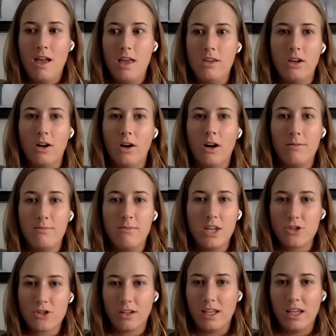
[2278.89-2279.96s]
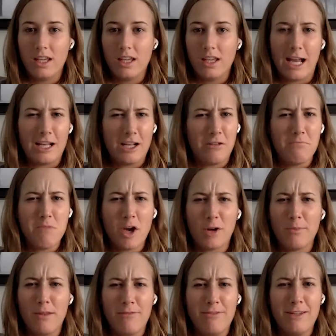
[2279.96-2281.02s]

you know, initially it kind of hurt my